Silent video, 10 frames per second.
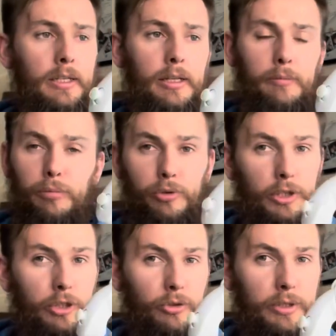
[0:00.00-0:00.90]
I'm pretty
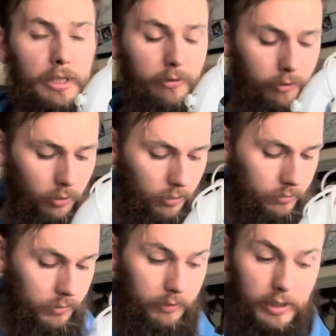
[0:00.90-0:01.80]
sure he said 4.
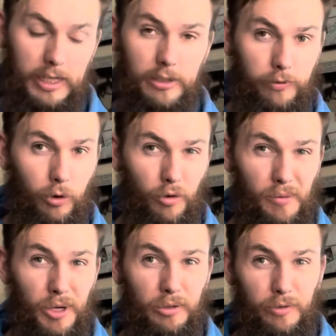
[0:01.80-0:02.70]
Hence 4
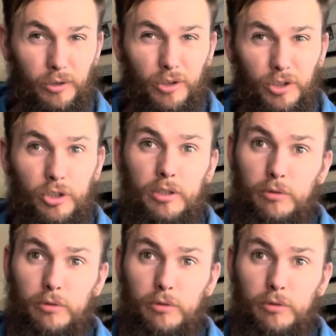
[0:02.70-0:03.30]
remotes, 4 nunchucks.